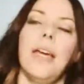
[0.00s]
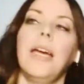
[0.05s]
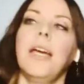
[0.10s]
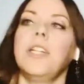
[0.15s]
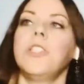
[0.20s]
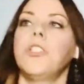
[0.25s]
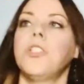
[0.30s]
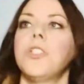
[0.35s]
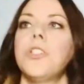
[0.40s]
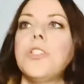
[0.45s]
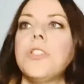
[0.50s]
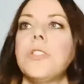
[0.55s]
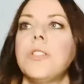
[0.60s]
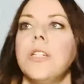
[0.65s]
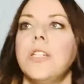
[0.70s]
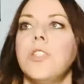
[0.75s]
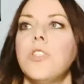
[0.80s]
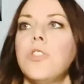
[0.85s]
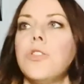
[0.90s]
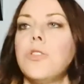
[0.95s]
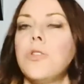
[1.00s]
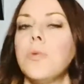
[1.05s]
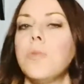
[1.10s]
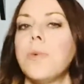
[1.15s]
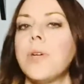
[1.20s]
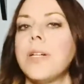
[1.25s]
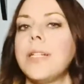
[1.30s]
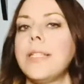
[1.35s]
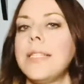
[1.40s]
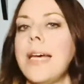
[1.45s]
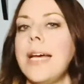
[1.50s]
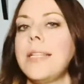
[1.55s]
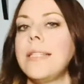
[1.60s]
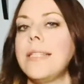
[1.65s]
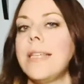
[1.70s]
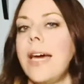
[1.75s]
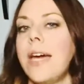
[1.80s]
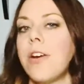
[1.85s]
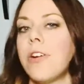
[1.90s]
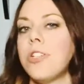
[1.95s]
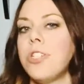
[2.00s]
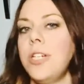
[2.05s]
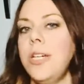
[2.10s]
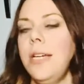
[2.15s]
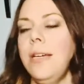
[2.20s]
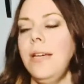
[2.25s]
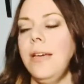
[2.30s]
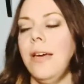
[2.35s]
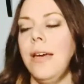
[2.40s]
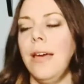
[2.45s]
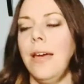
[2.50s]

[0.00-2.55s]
It's super intense energy.